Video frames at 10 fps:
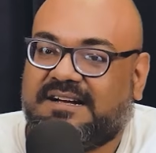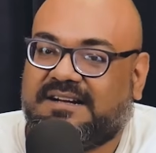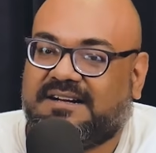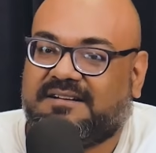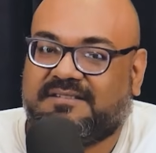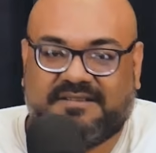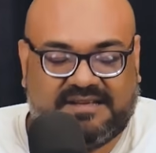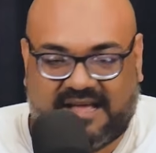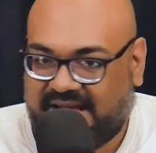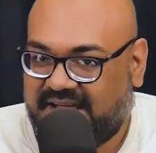
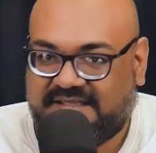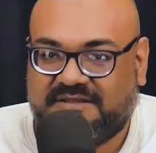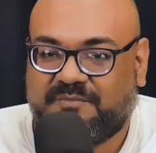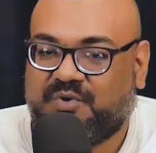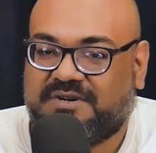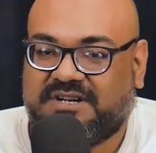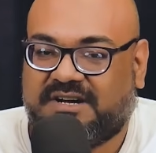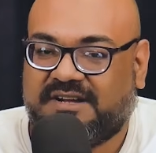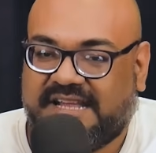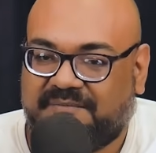Again, in the book,
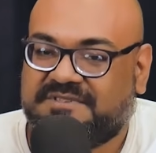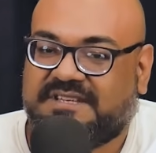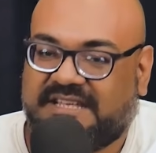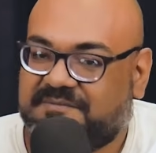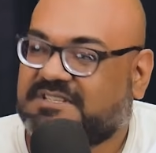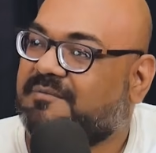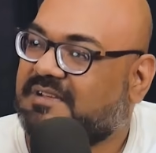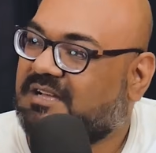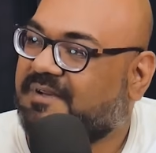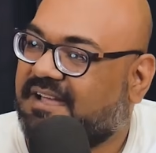her name keeps
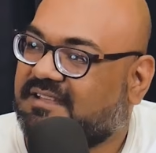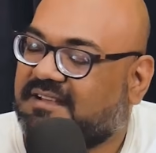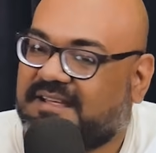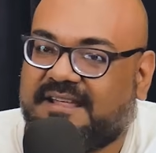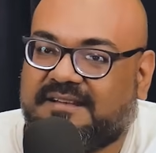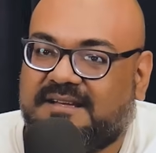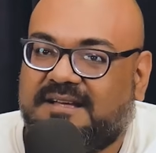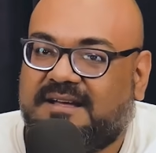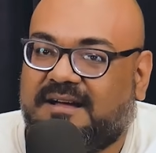coming up again and again.